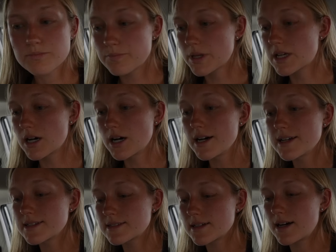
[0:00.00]

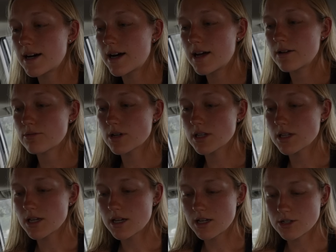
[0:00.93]
Because I
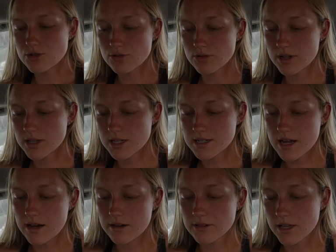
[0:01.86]
really enjoy the
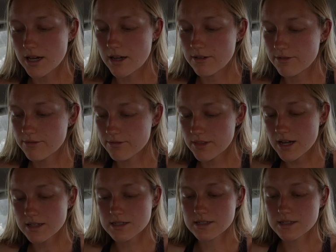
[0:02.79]
town life,
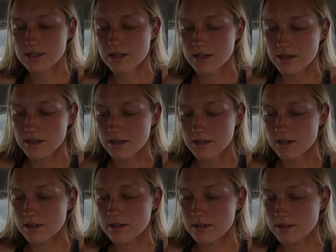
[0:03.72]
that's
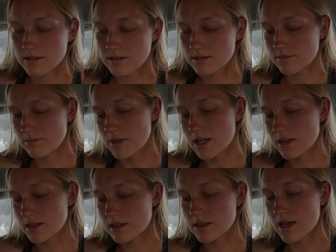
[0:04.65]

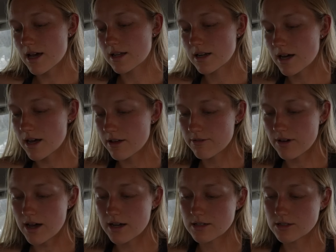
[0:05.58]
meant that I've
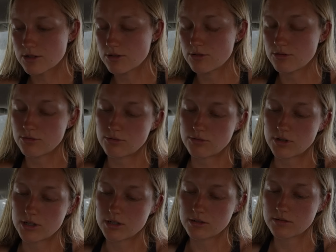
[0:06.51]
had to
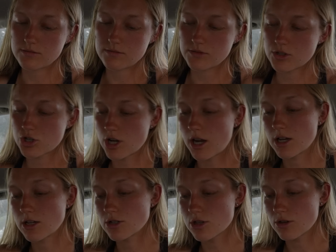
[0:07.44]

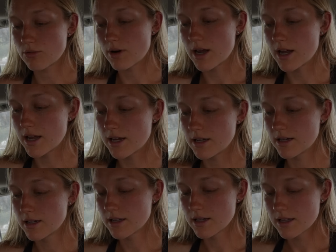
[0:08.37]
change the way
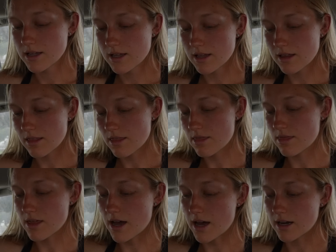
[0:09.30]

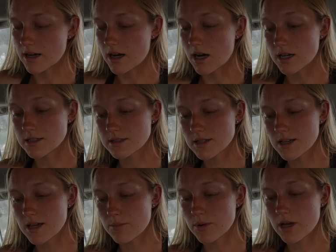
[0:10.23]
that I
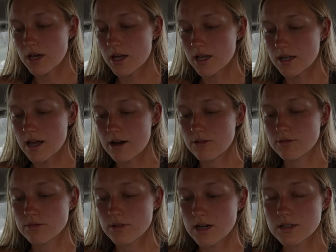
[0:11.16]
sleep, and
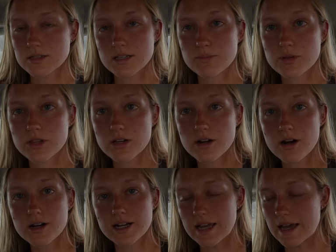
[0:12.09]
now I sleep in the
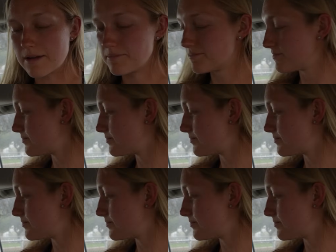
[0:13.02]
car again.